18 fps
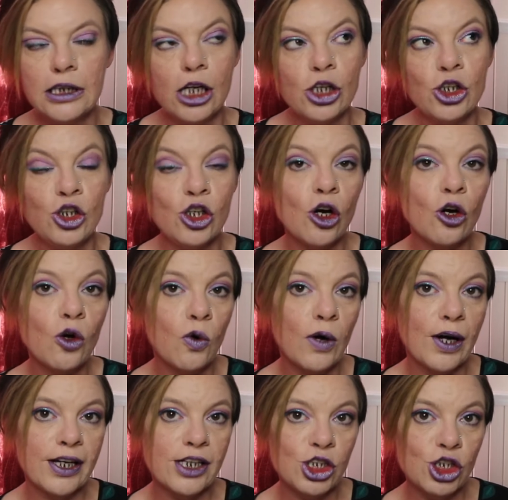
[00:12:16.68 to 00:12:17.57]
Not
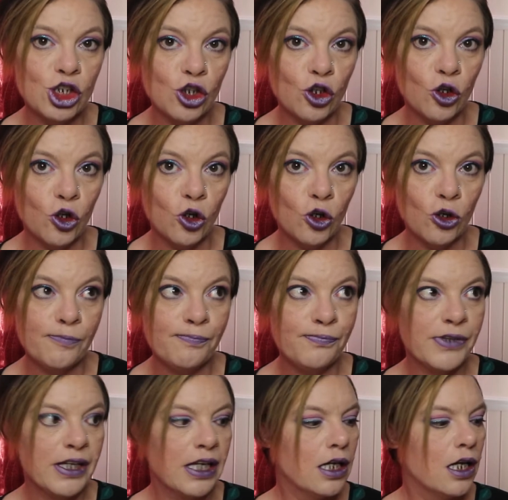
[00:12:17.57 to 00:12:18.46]
quite sure.
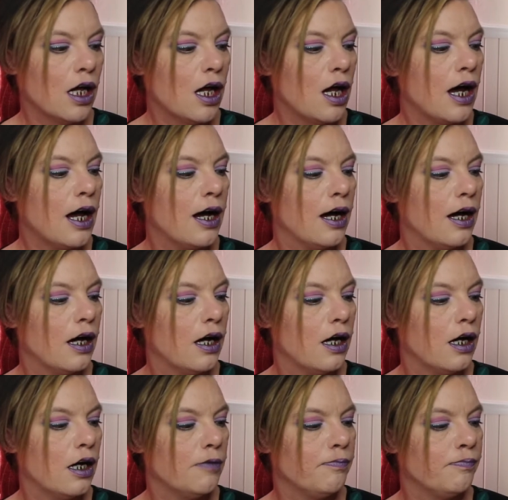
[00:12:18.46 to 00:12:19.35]

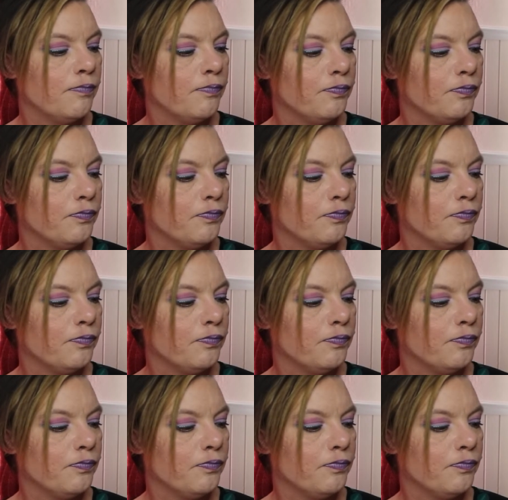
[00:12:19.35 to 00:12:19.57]
I